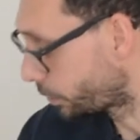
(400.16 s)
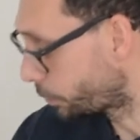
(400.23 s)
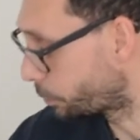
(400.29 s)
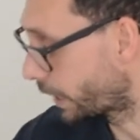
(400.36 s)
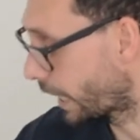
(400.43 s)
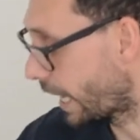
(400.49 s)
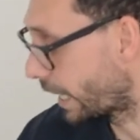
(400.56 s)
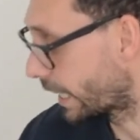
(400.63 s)
you
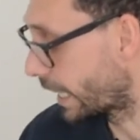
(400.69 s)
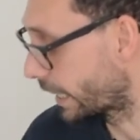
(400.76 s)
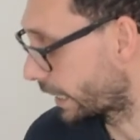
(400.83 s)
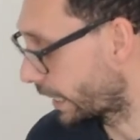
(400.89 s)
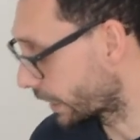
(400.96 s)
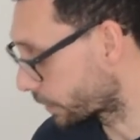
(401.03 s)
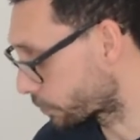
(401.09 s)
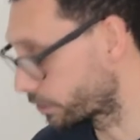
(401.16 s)
can add
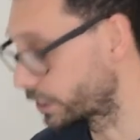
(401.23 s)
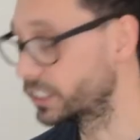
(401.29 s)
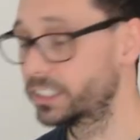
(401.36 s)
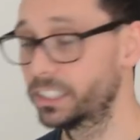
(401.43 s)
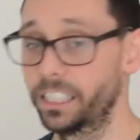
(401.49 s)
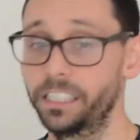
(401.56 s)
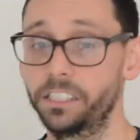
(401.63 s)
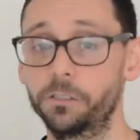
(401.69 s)
in extra
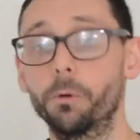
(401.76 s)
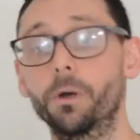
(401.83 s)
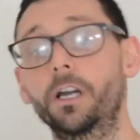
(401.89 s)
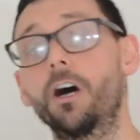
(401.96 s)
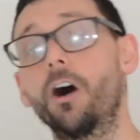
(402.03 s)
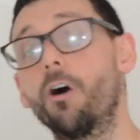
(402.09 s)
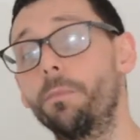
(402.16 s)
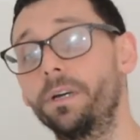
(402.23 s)
insulin to
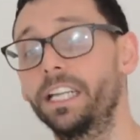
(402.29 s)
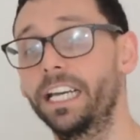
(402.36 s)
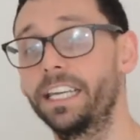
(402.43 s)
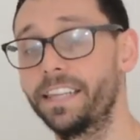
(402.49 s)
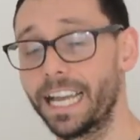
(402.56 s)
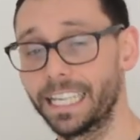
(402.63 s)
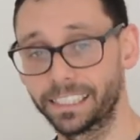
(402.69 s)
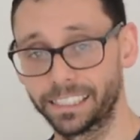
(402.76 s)
accommodate
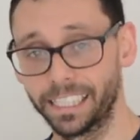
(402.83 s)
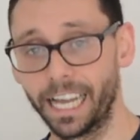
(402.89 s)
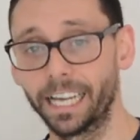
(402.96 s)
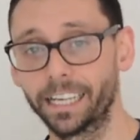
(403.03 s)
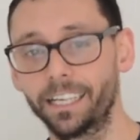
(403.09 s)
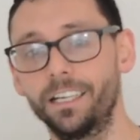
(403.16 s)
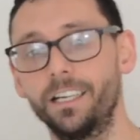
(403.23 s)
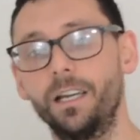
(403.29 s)
that
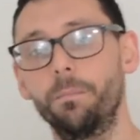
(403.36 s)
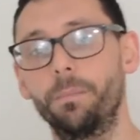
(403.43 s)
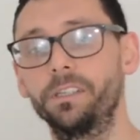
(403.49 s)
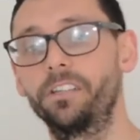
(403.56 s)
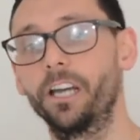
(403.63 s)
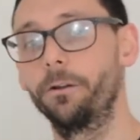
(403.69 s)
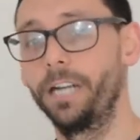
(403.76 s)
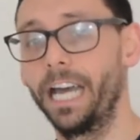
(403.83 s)
snack, but
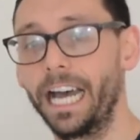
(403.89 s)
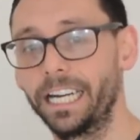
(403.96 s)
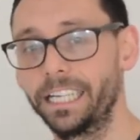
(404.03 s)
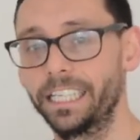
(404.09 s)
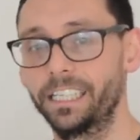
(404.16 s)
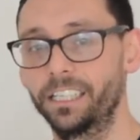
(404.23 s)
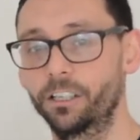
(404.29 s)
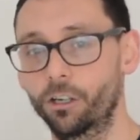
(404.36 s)
don't add
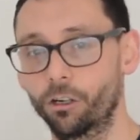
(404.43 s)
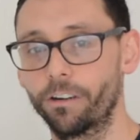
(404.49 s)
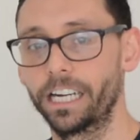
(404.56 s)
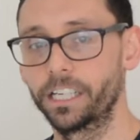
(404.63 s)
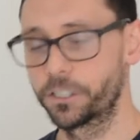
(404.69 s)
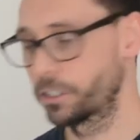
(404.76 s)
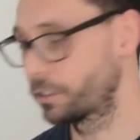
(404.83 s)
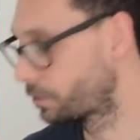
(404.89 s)
in a
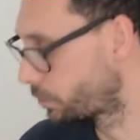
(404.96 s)
correction.